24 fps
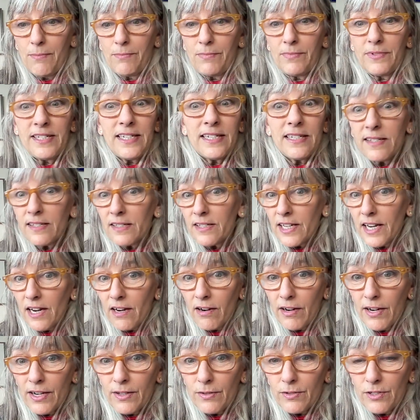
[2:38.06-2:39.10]

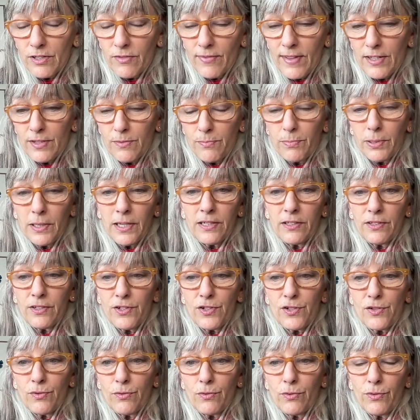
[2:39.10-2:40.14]
dysentery, so that's blood in the
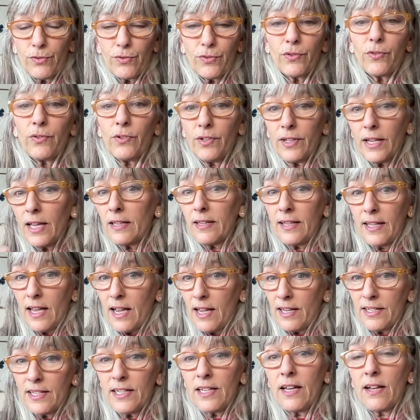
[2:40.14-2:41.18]
stools. You get the
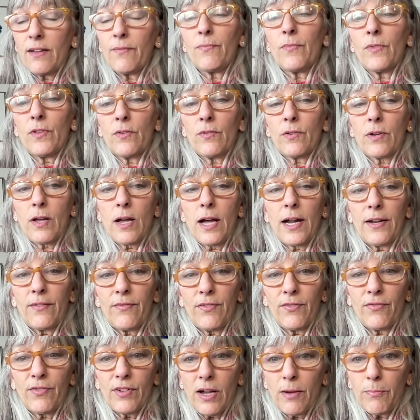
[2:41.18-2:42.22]
idea. Kind of,
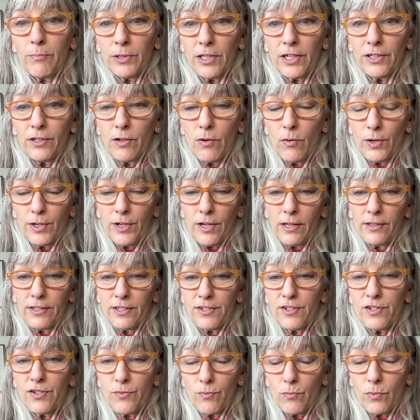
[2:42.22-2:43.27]
if you've got blood going on,
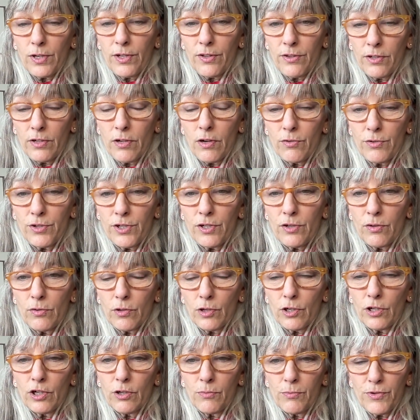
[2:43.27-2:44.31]
this is one of the go-to
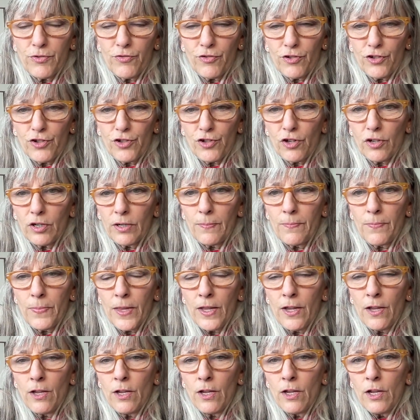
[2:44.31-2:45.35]
herbs for sure.
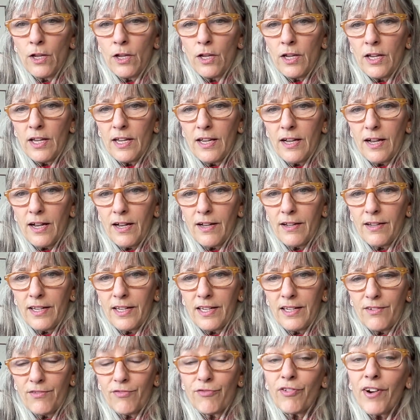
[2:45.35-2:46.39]

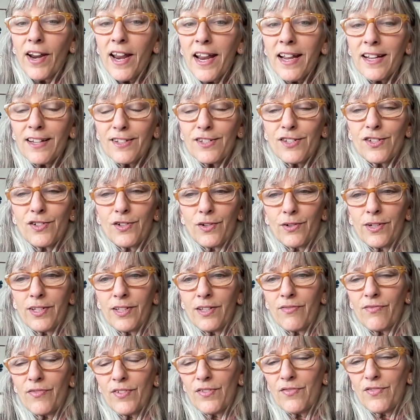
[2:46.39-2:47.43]
In France, during
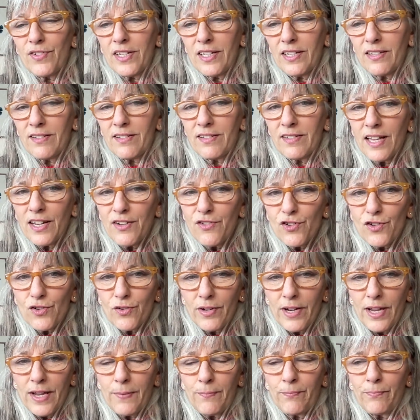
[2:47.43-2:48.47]
the 15th
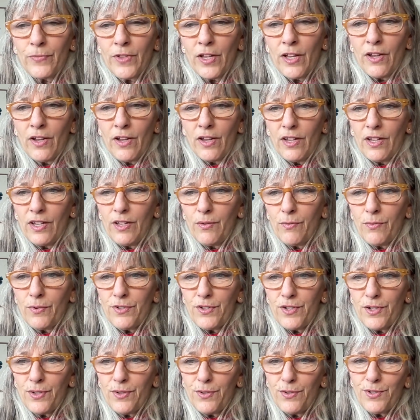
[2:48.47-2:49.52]
century, it
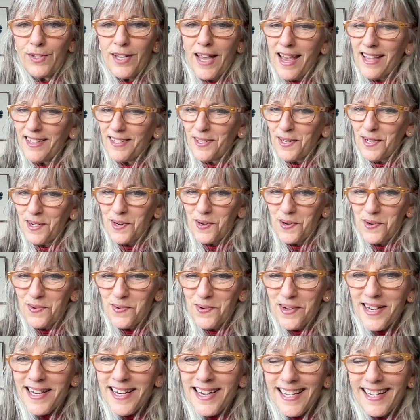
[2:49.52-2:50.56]
was used as an
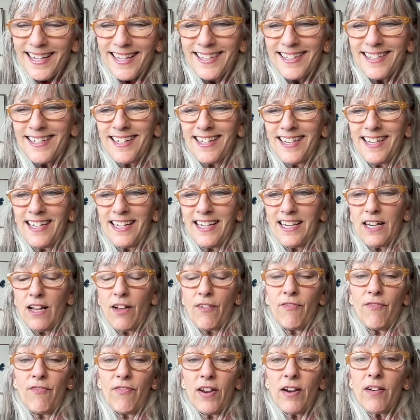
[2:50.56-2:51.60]
ingredient in a
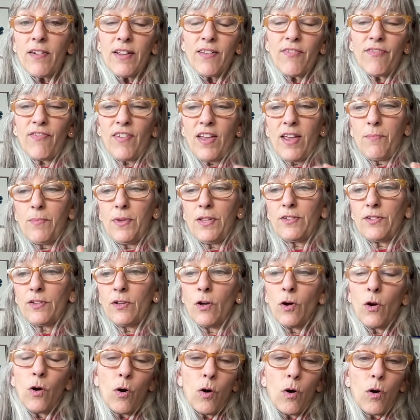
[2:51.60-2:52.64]
very famous
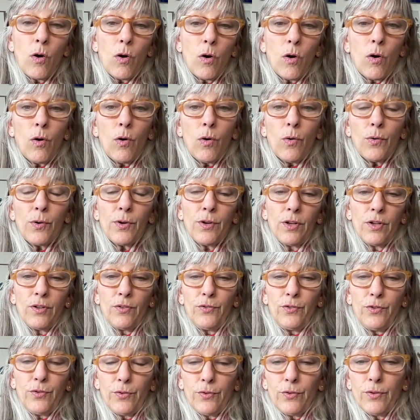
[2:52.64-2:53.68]
eau
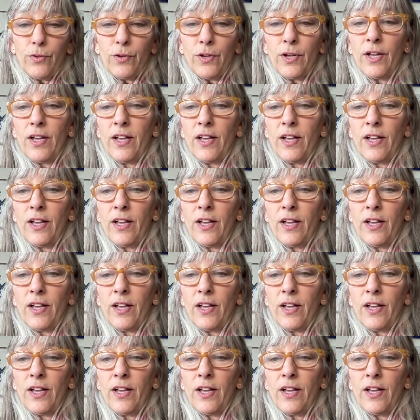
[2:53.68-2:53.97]
de